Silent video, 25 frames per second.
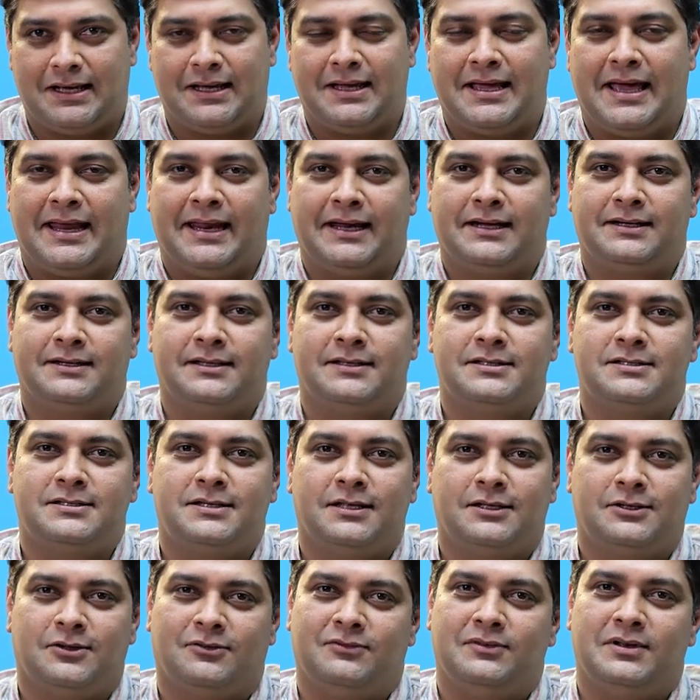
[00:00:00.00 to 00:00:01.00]

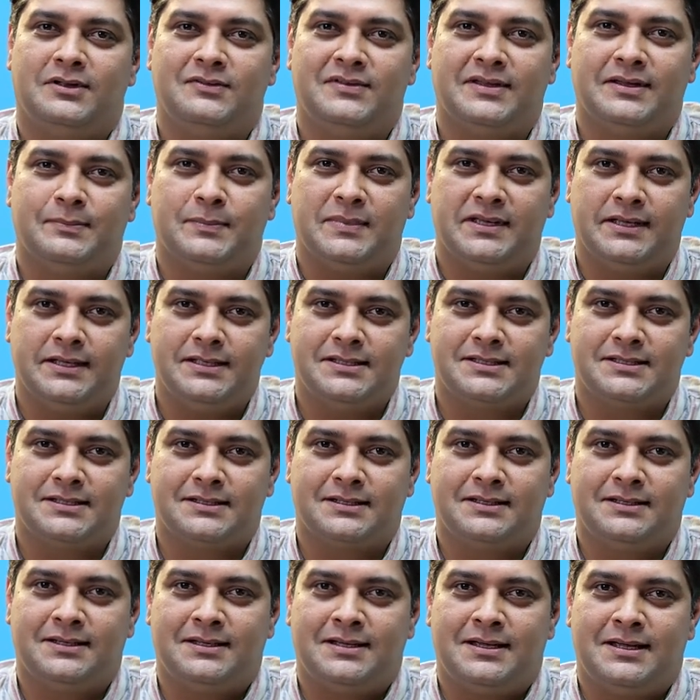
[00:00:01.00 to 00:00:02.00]
characteristic of living
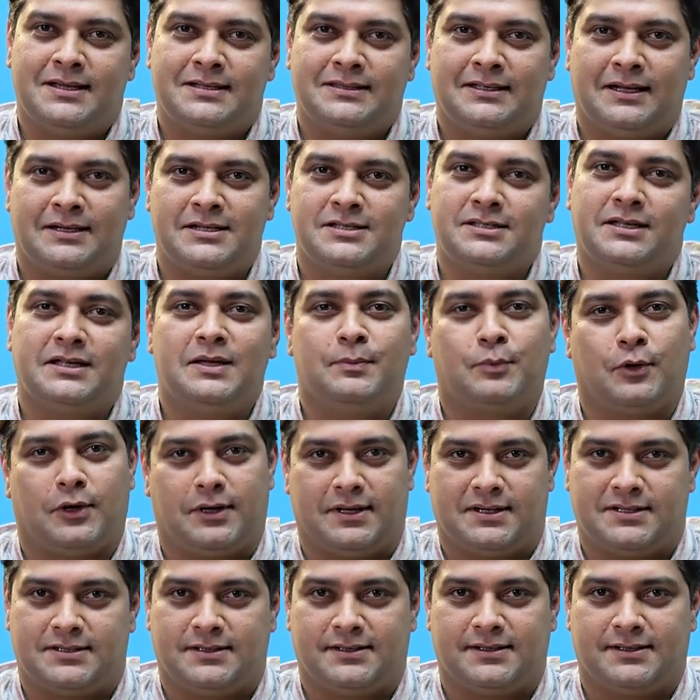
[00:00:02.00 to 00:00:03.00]
beings that is
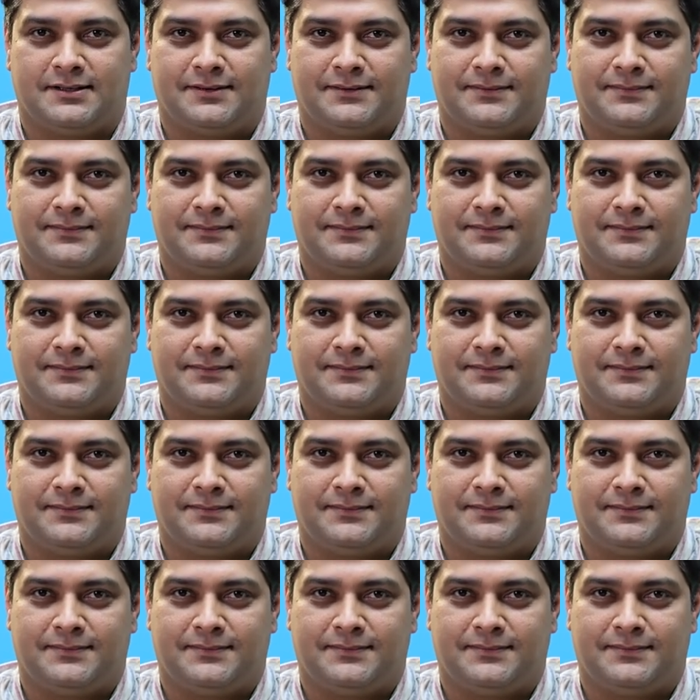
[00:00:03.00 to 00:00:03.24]
reproduction.